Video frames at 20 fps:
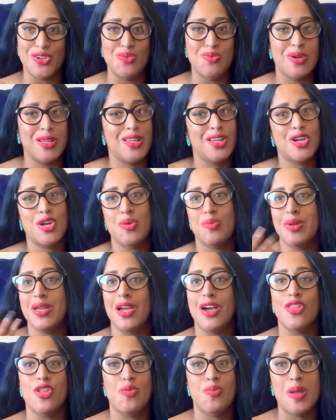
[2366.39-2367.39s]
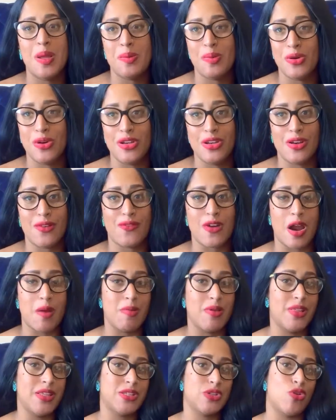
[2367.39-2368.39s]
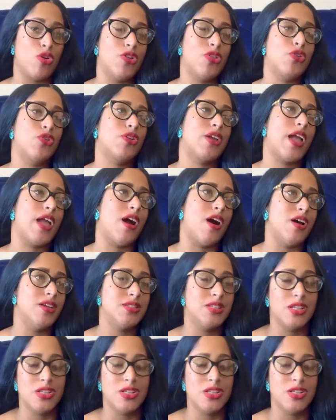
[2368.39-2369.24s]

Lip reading: but it could be other people in your environment that's going through chaos.